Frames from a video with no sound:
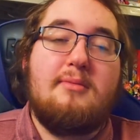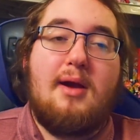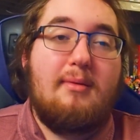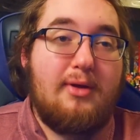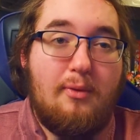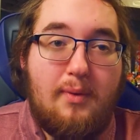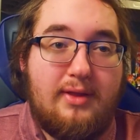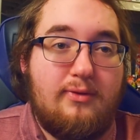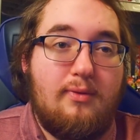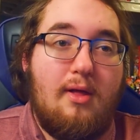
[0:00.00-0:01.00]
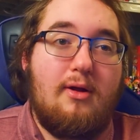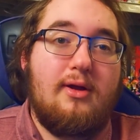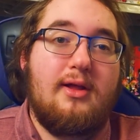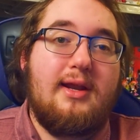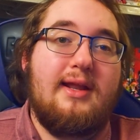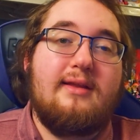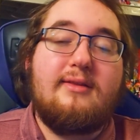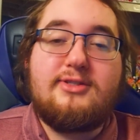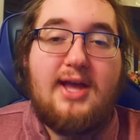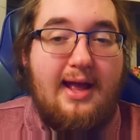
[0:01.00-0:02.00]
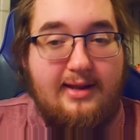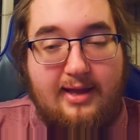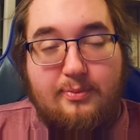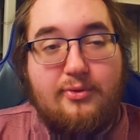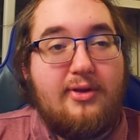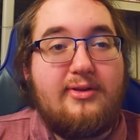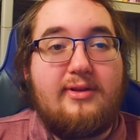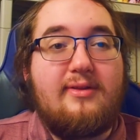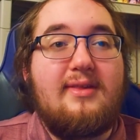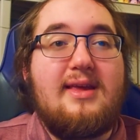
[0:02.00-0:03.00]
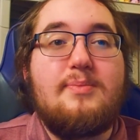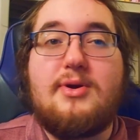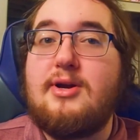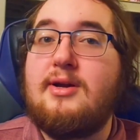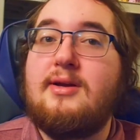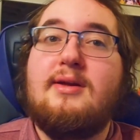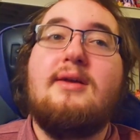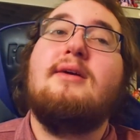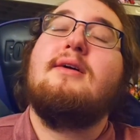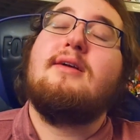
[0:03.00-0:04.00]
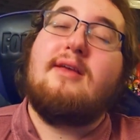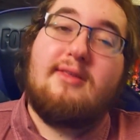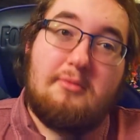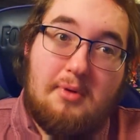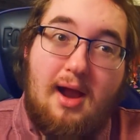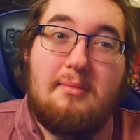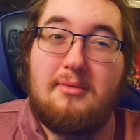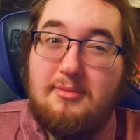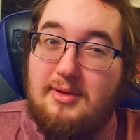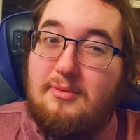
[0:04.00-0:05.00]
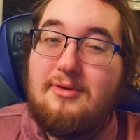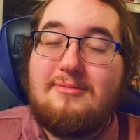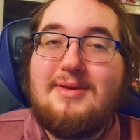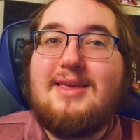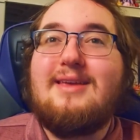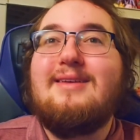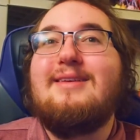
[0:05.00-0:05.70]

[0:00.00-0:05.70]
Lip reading: Probably go way too long on it. Chat types Resident Sleeper, because it probably will be.